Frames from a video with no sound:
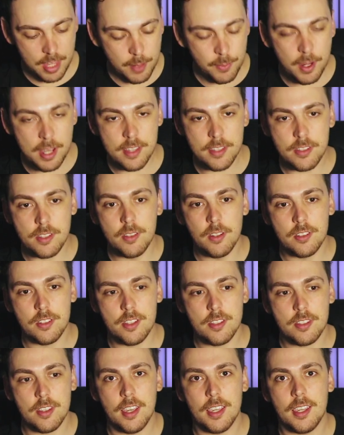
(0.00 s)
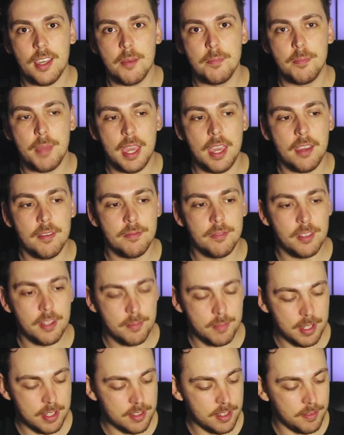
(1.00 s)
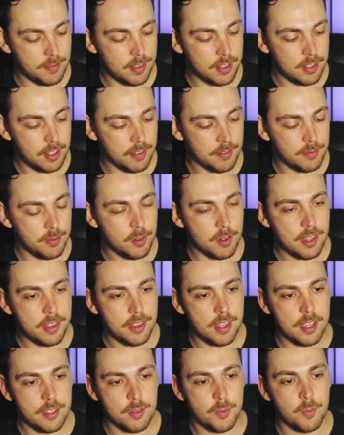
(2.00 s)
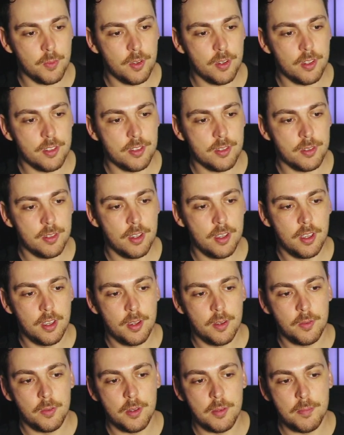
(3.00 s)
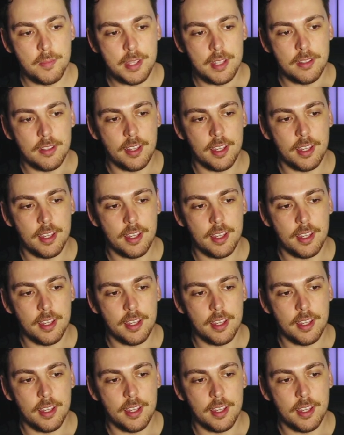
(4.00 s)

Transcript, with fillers: That way it's not just like a pamphlet, because I feel like 40,000 words would be